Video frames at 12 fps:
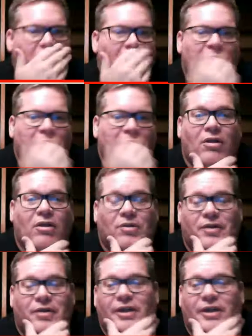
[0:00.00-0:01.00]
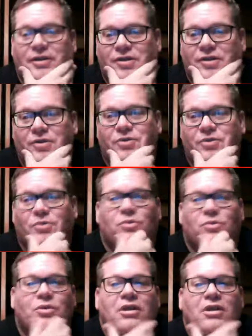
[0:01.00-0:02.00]
Well, according
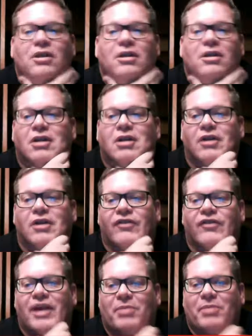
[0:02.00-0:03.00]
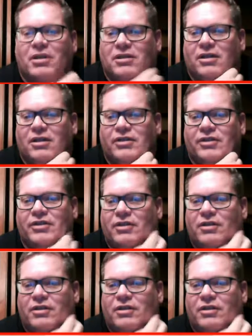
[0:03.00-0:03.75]
to our fabulous listener,